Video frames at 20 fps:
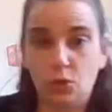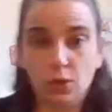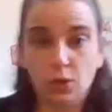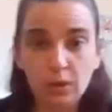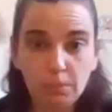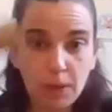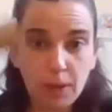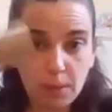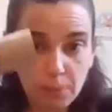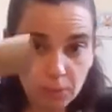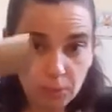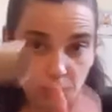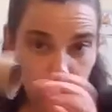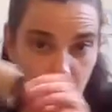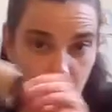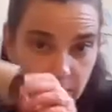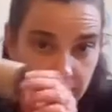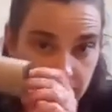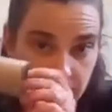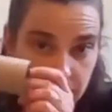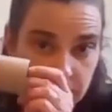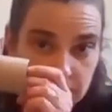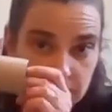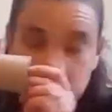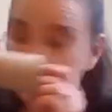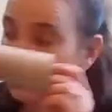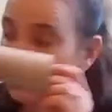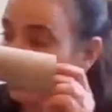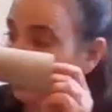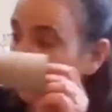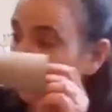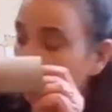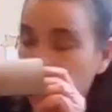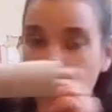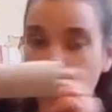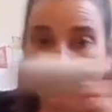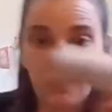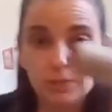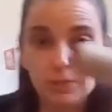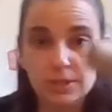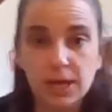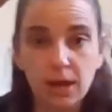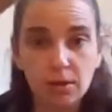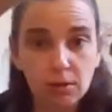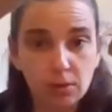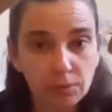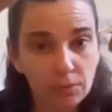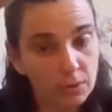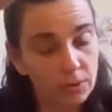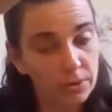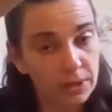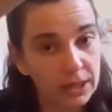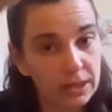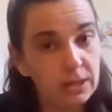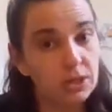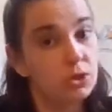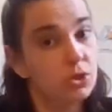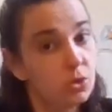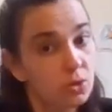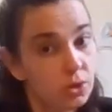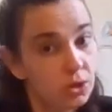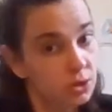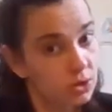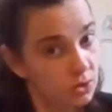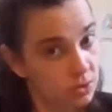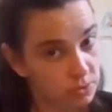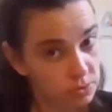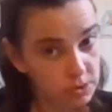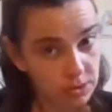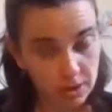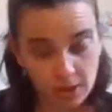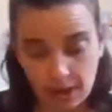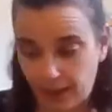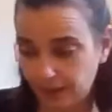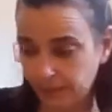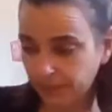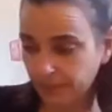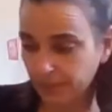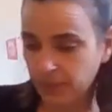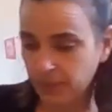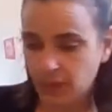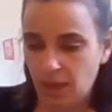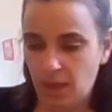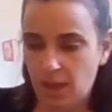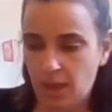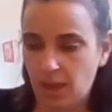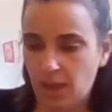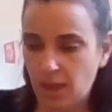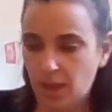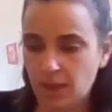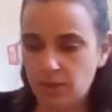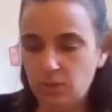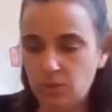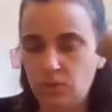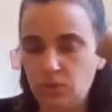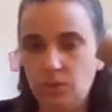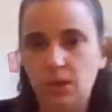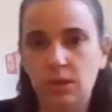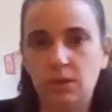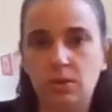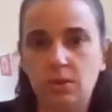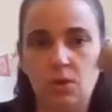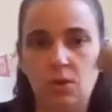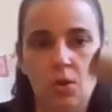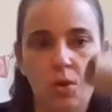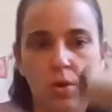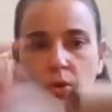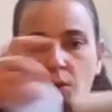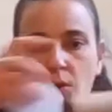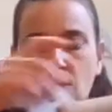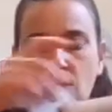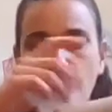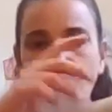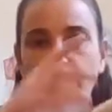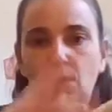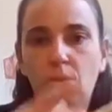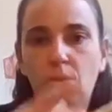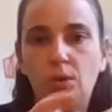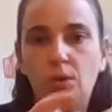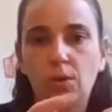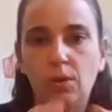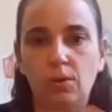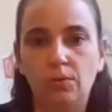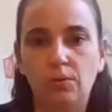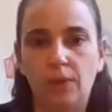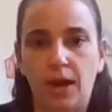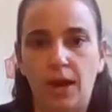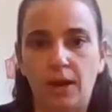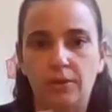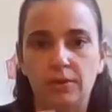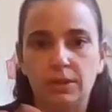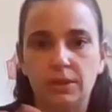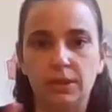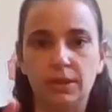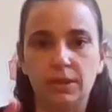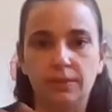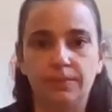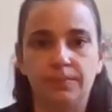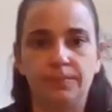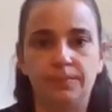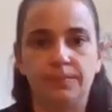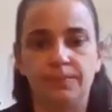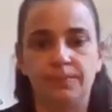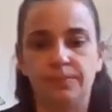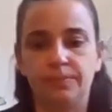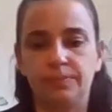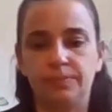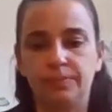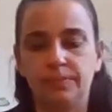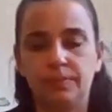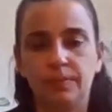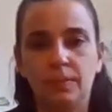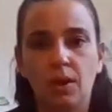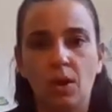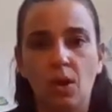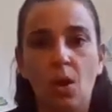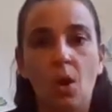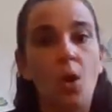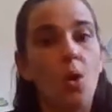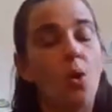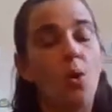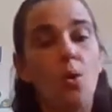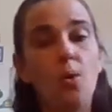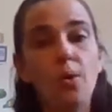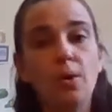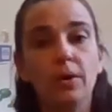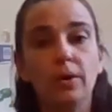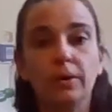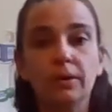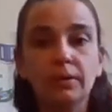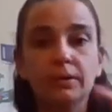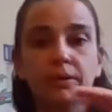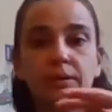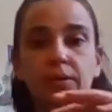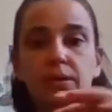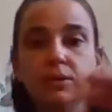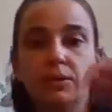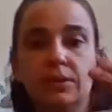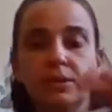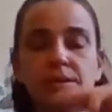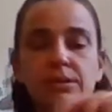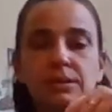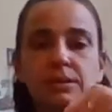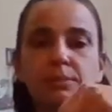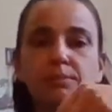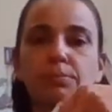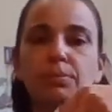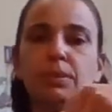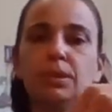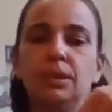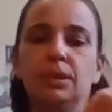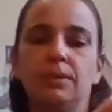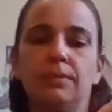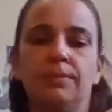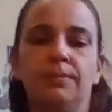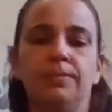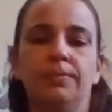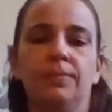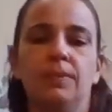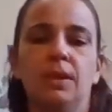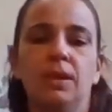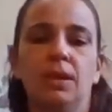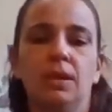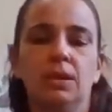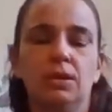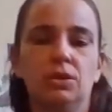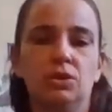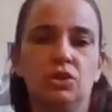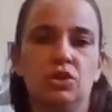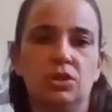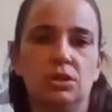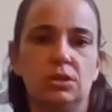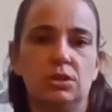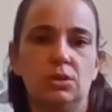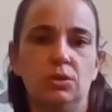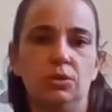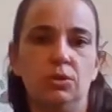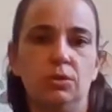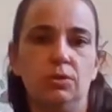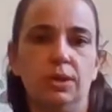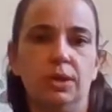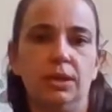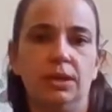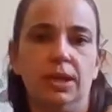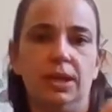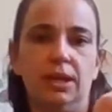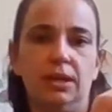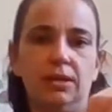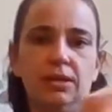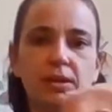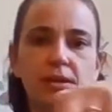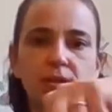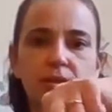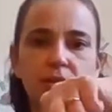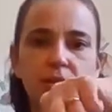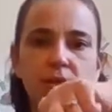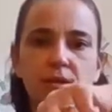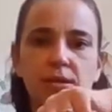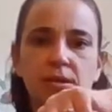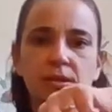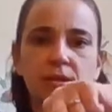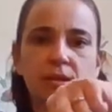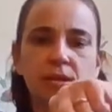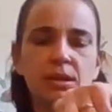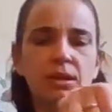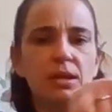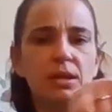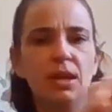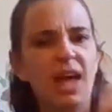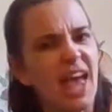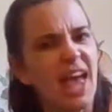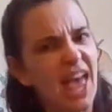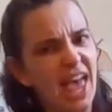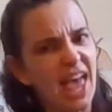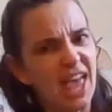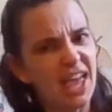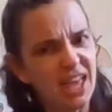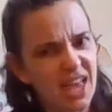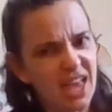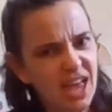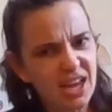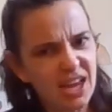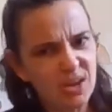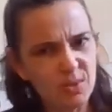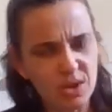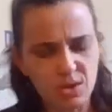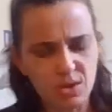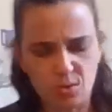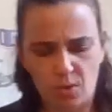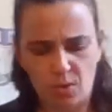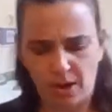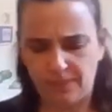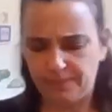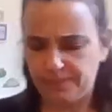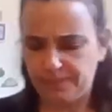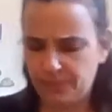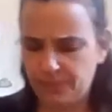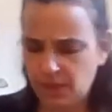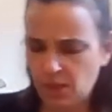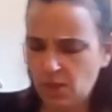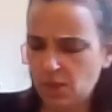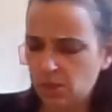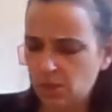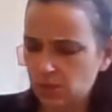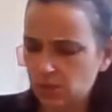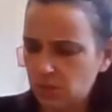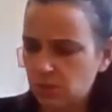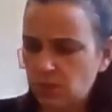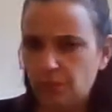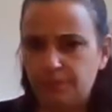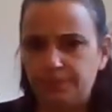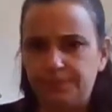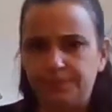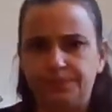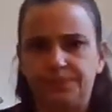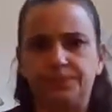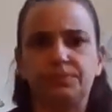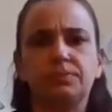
toilet paper roll handy or a paper towel roll handy, you can use that and you can roll around it or you can simply just glue it like this, any way you want. So